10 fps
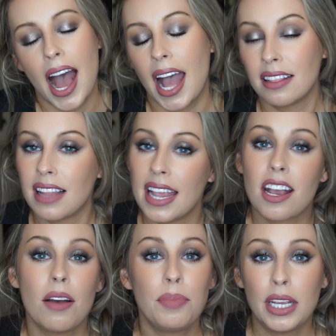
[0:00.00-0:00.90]
I like
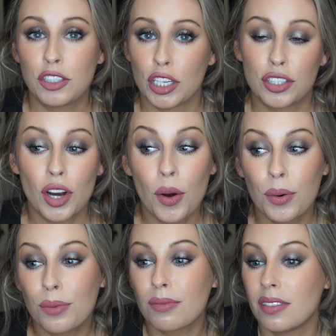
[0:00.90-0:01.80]
them, they just
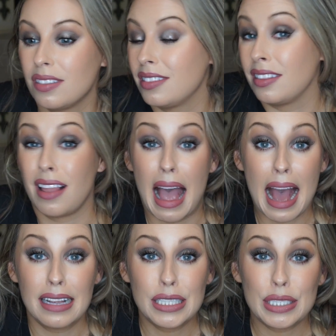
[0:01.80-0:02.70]
don't
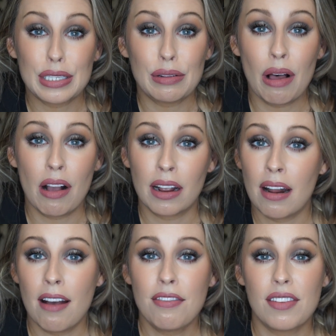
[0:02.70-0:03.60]
last long
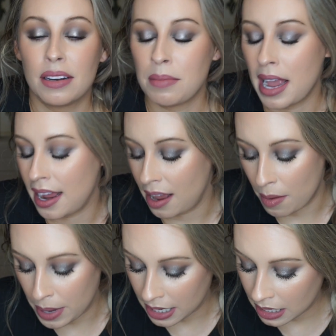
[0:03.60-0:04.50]
enough in my
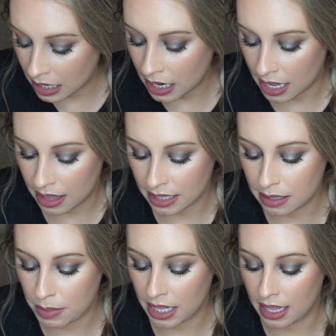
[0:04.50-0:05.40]
opinion. I think
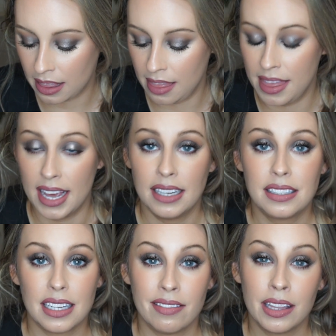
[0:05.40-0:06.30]
something like
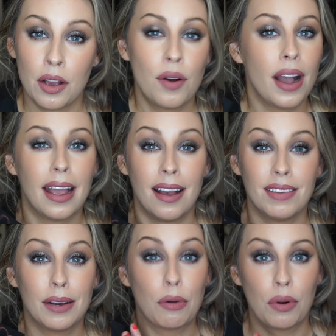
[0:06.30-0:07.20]
this, even though I
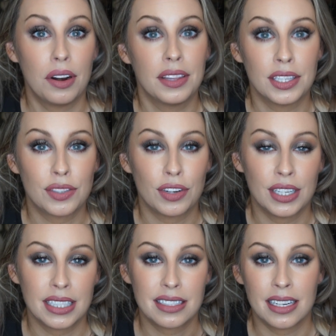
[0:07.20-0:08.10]
haven't worn this for
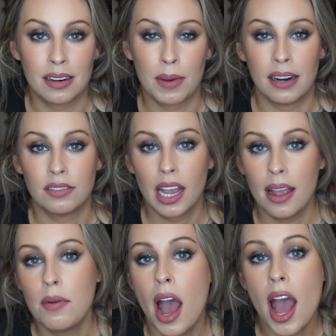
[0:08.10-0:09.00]
an extended amount of
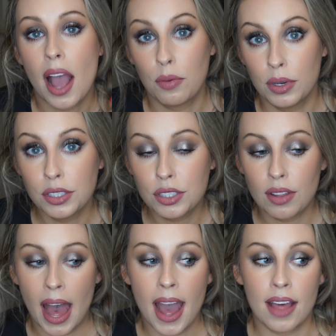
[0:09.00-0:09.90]
time, I will do
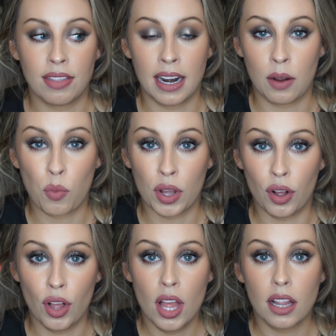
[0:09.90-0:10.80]
that and then I
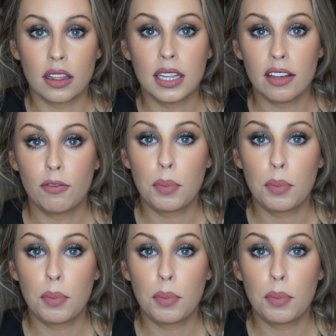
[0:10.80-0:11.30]
will leave